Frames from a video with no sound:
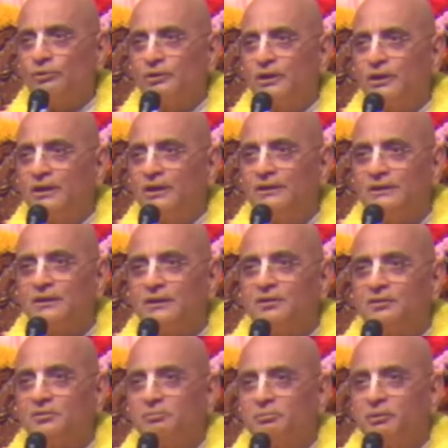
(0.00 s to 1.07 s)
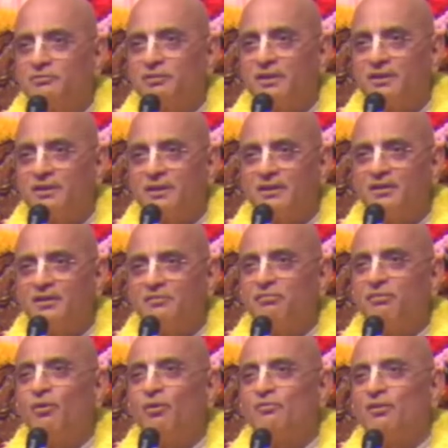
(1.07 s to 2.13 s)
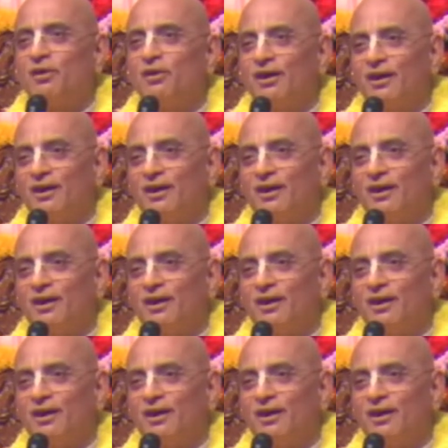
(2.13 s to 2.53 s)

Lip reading: he is preventing the flow of Ganga.